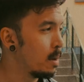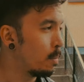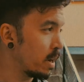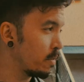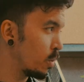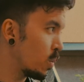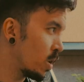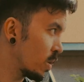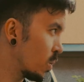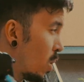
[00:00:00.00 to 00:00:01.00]
But if you
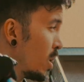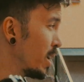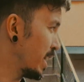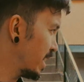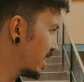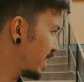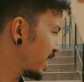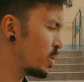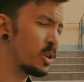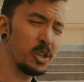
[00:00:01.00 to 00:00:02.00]
want the quality,
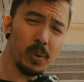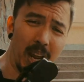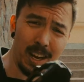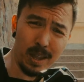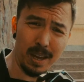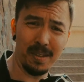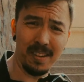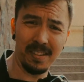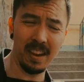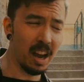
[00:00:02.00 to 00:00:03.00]
like, you can shoot anything on
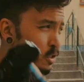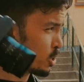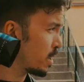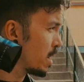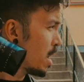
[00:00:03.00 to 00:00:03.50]
this. I've shot